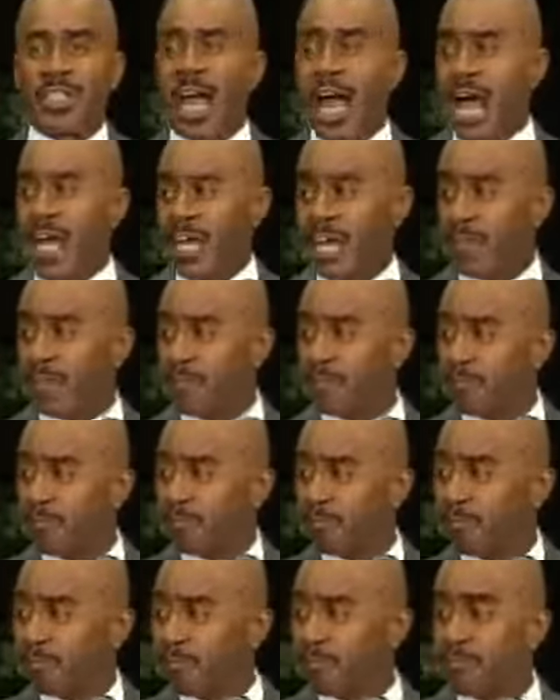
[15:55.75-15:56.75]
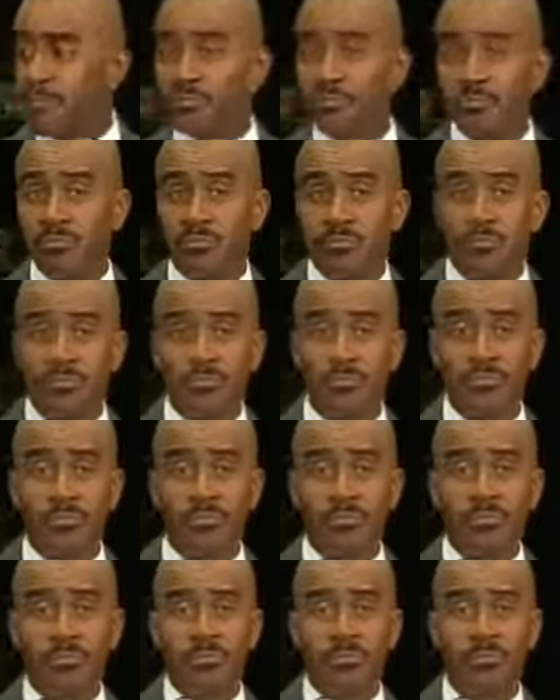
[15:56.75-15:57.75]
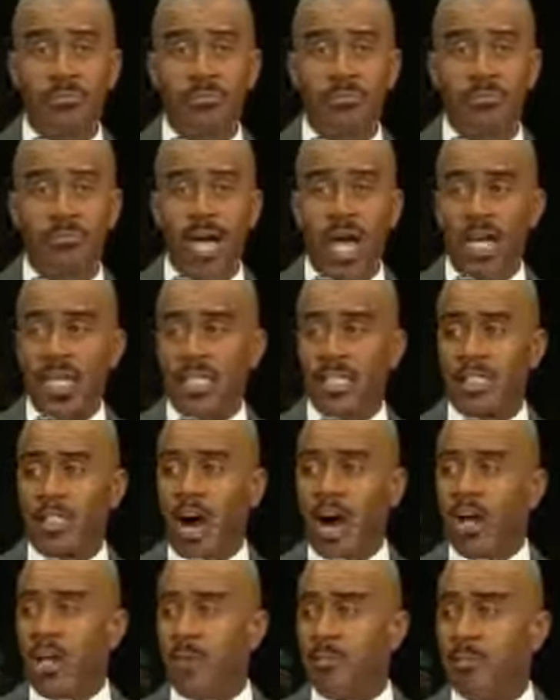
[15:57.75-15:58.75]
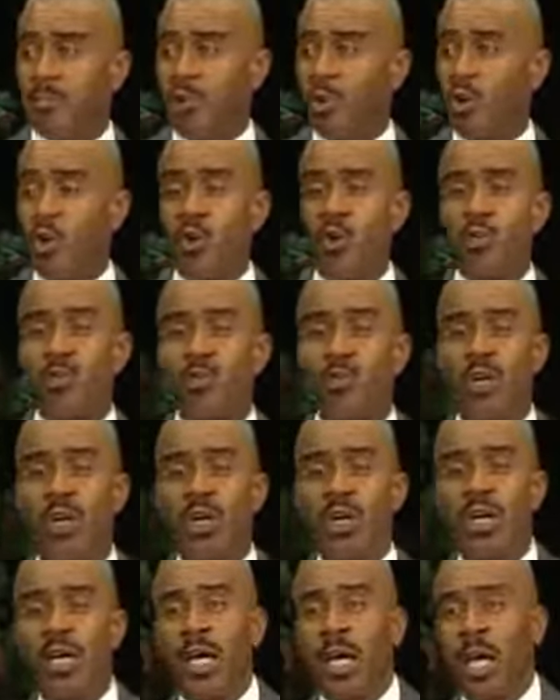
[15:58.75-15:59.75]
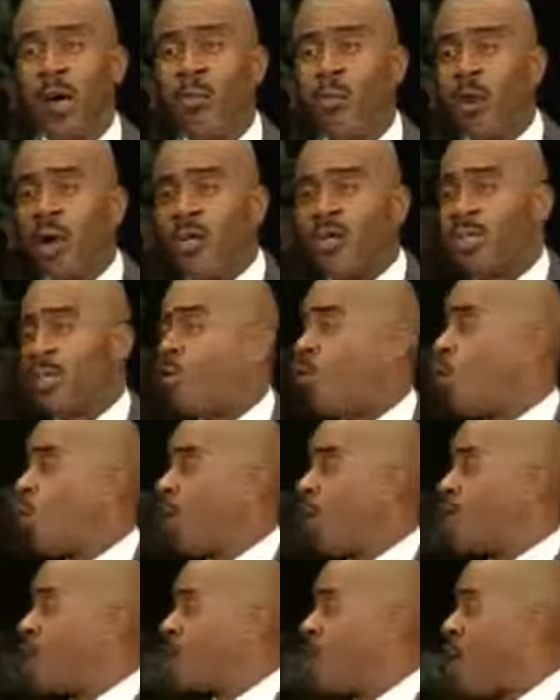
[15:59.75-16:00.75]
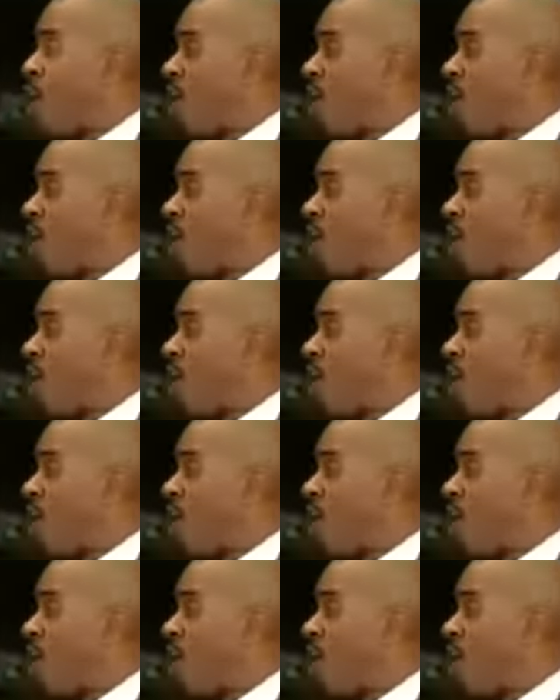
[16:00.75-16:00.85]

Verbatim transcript: are dying. All the celebrities. My God, it proves what the word of